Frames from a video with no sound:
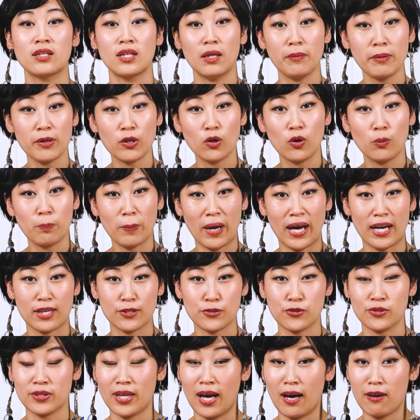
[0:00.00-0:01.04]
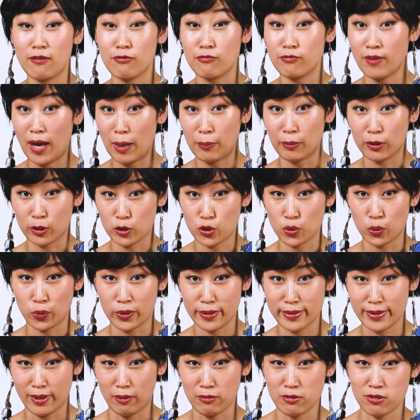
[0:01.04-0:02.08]
Let me go back to that fabric
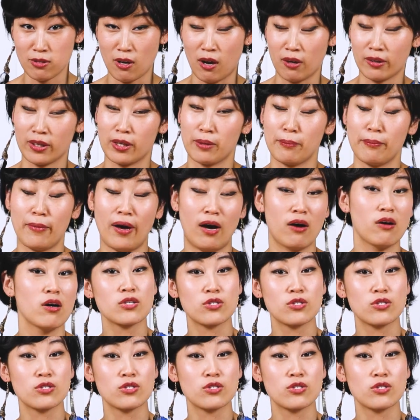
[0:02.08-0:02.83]
choice I was talking about.